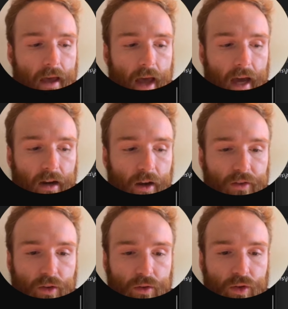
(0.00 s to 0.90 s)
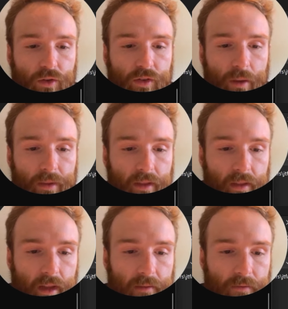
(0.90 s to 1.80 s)
I could also do something
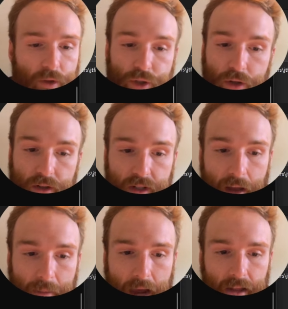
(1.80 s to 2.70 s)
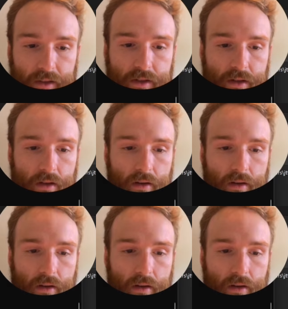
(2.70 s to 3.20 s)
that for sure is not balanced,